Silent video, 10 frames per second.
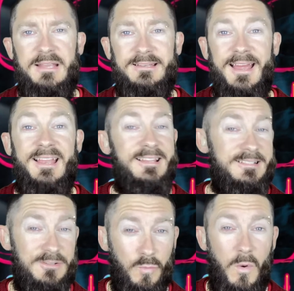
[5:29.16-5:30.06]
to end is
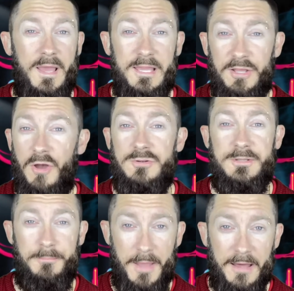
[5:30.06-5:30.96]
the way he goes
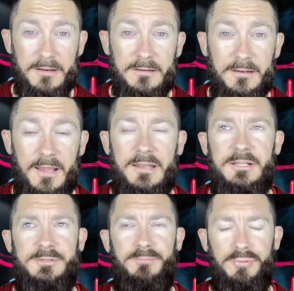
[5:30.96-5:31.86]
about it, and
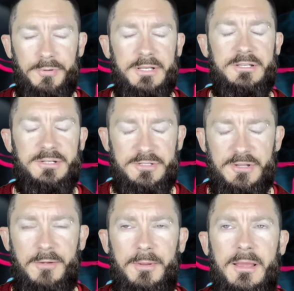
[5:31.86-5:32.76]
it's pretty
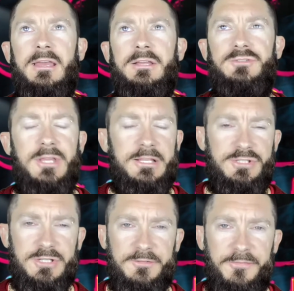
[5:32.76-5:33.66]
disturbing. It's
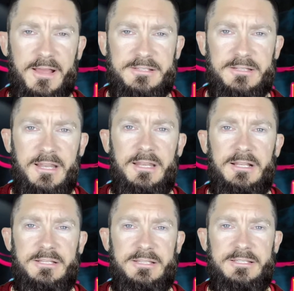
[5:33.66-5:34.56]
just fascinating
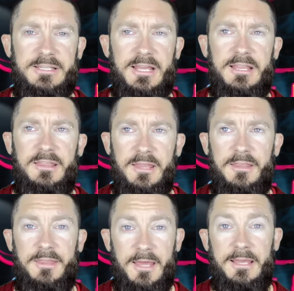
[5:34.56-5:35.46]
to see
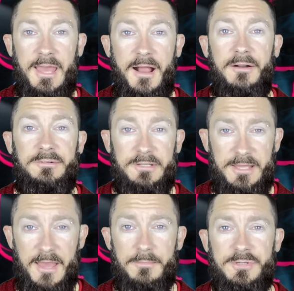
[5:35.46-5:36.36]
their character
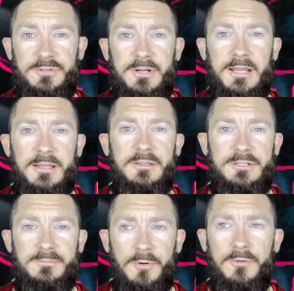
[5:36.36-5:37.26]
chemistry in
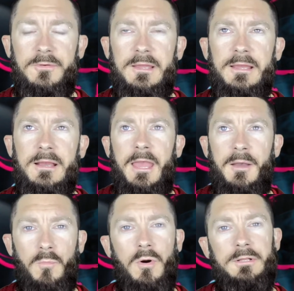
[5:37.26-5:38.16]
this movie
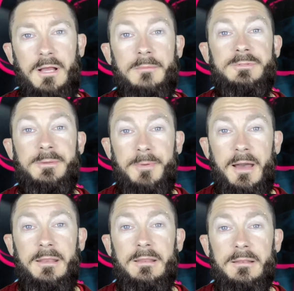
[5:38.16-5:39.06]
and what comes
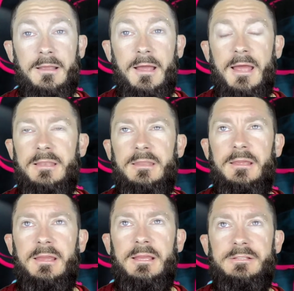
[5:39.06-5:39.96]
about it, and
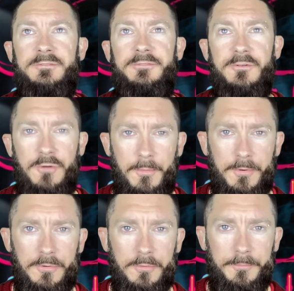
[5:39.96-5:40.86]
it's
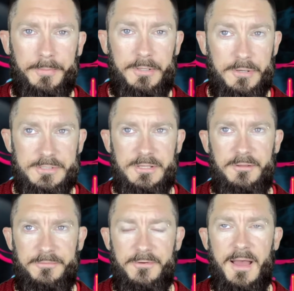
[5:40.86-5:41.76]
phenomenal because of the
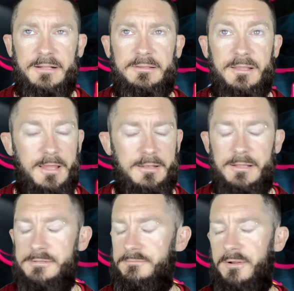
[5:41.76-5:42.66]
fact that, and
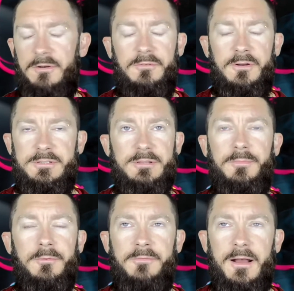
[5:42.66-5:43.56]
it's a very, very
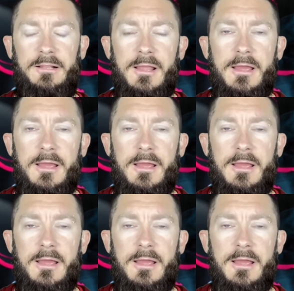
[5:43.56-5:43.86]
simple fact,